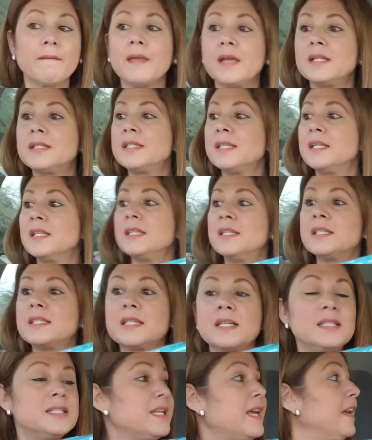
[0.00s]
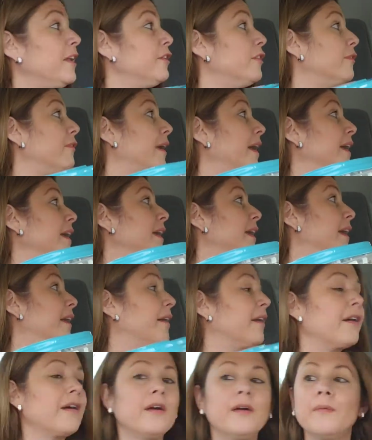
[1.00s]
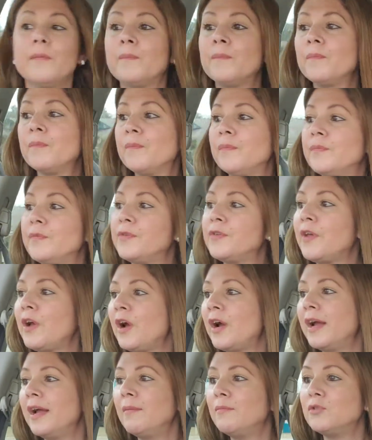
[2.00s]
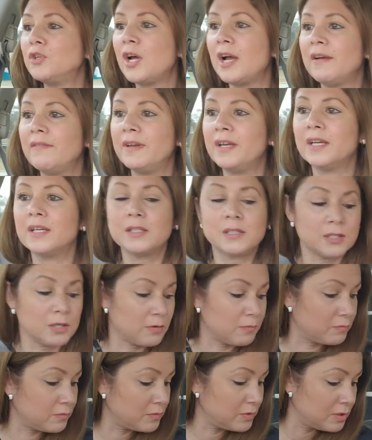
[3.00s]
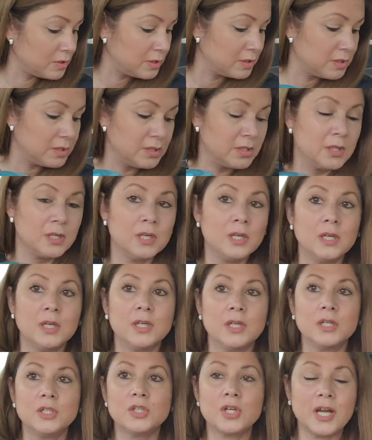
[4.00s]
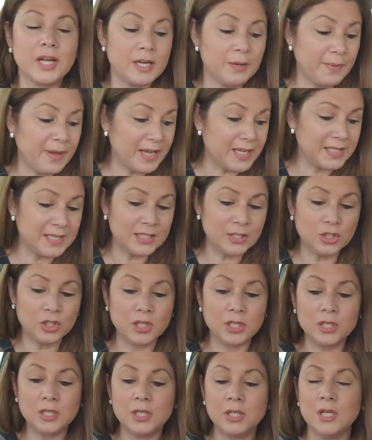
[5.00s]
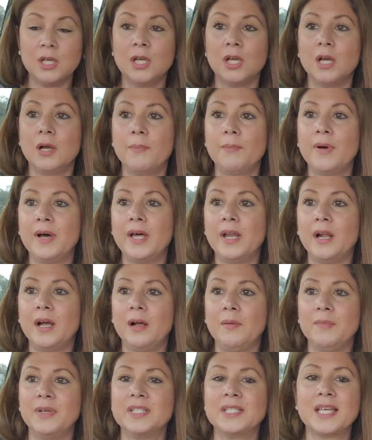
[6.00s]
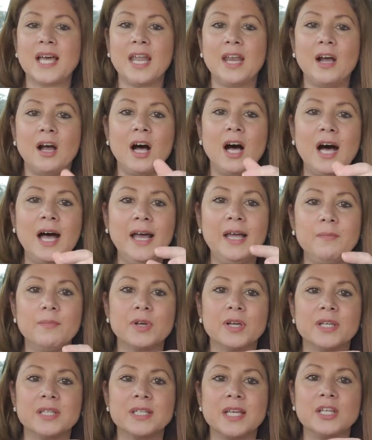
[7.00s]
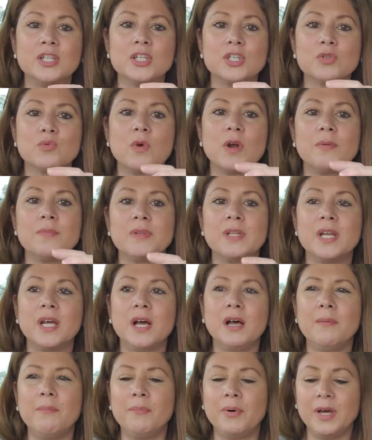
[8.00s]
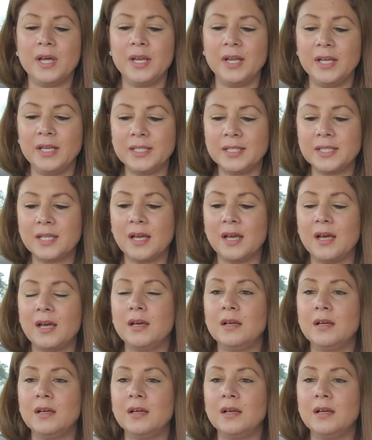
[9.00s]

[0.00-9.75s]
It's in this container right here. Sorry, I'm driving, so I'm trying to pay attention. But it's kind of hot because I just warmed it up. But it's